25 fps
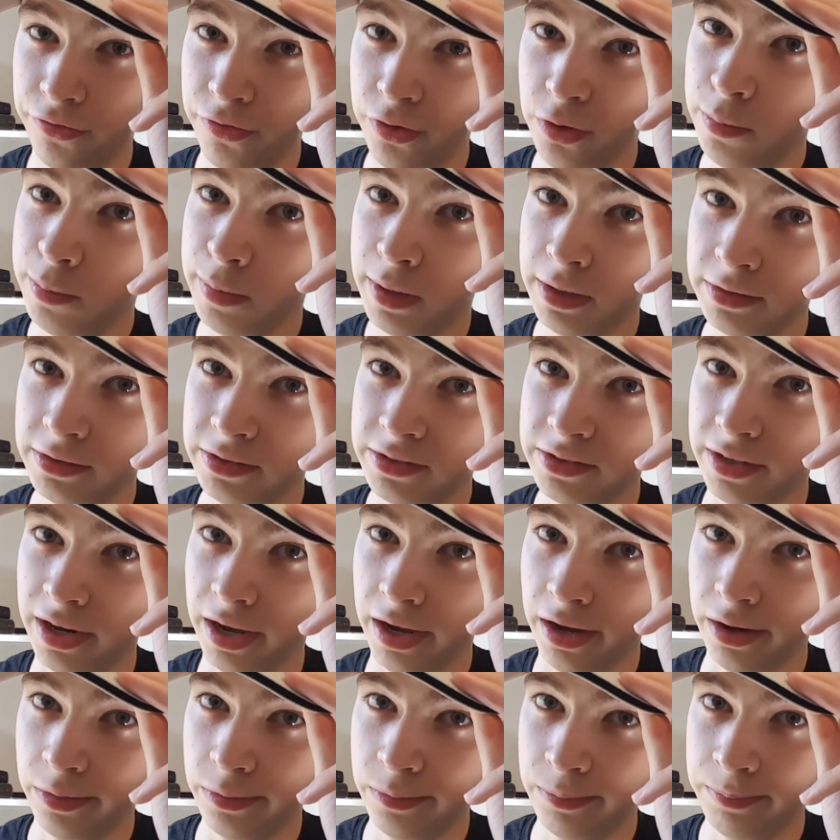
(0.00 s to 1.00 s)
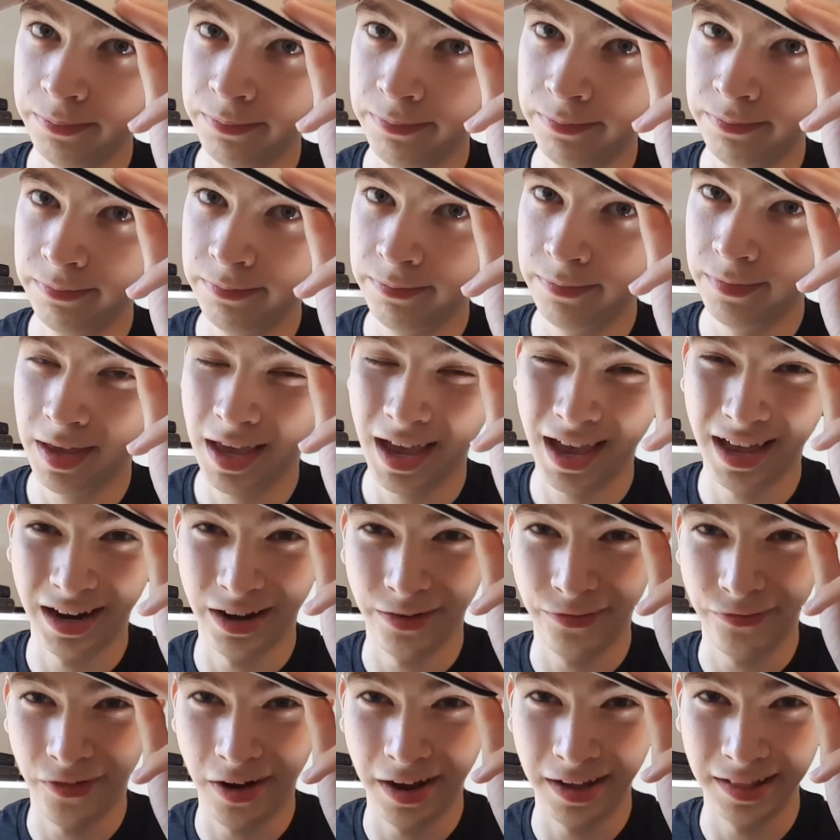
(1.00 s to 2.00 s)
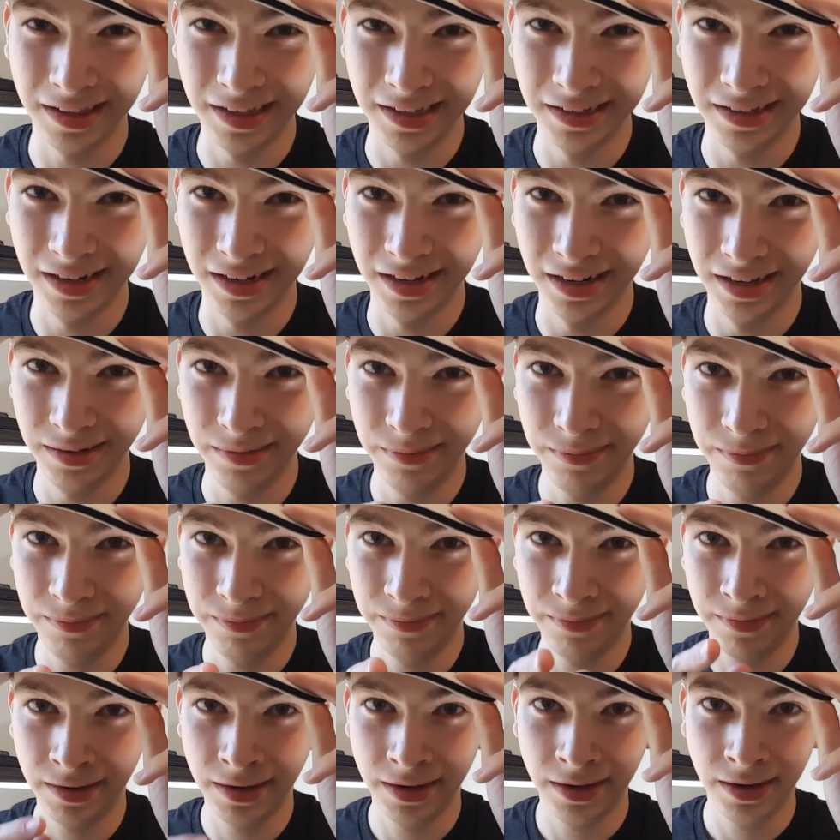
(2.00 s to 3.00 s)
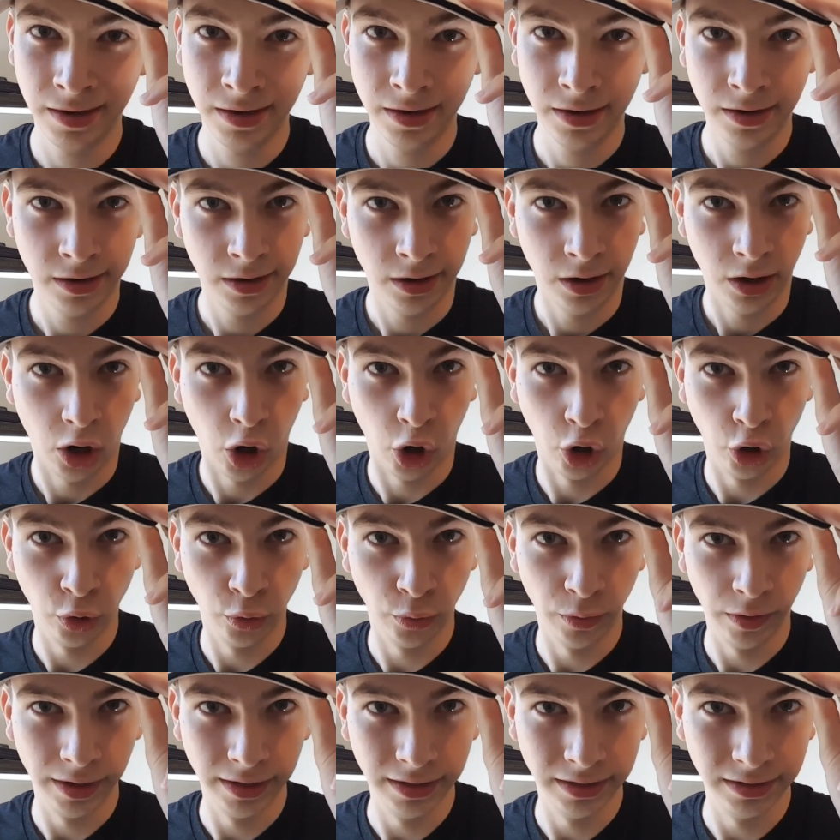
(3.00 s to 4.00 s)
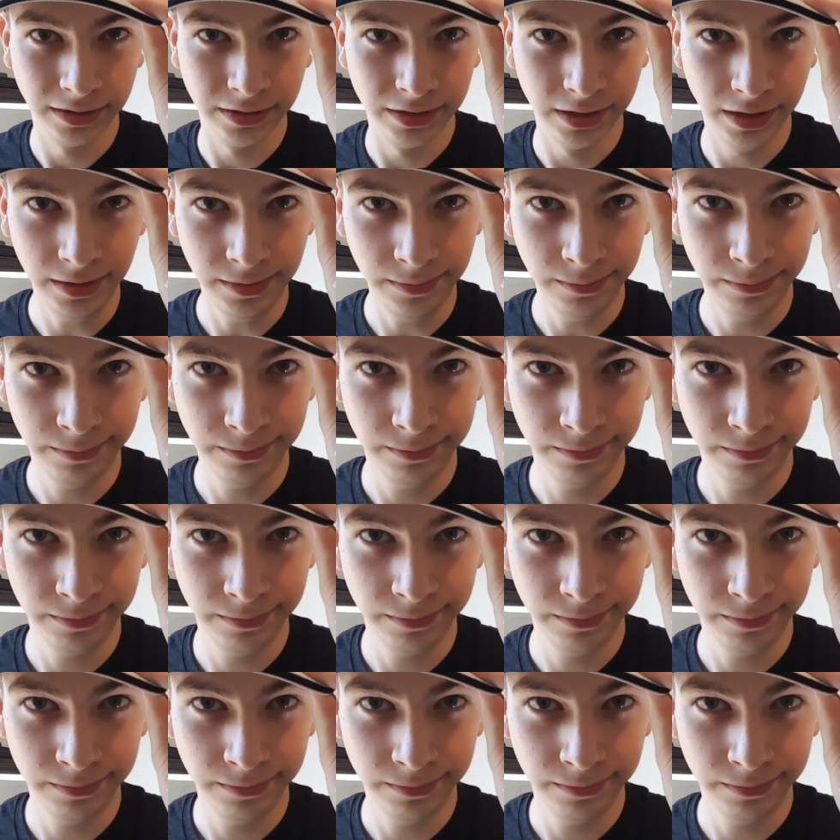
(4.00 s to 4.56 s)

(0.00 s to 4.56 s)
a few months now, and I finally did it. Are you ready to see?